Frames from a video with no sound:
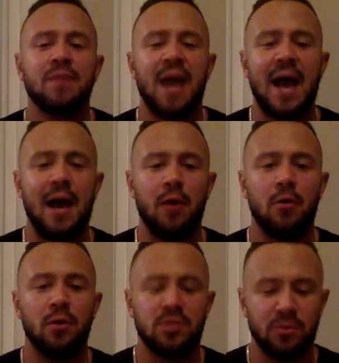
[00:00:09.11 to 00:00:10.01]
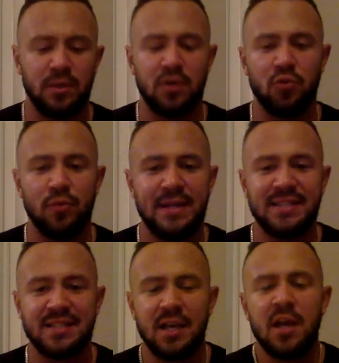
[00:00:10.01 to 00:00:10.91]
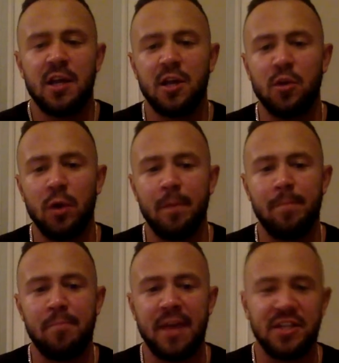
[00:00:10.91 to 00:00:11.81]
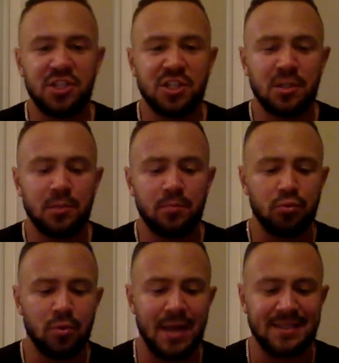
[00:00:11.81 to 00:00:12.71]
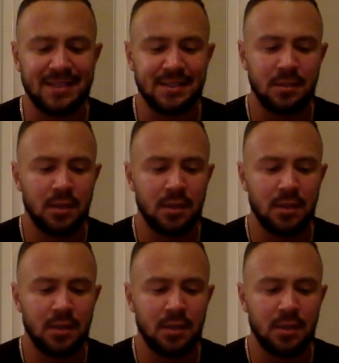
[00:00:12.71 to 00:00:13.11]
how to increase your bench press.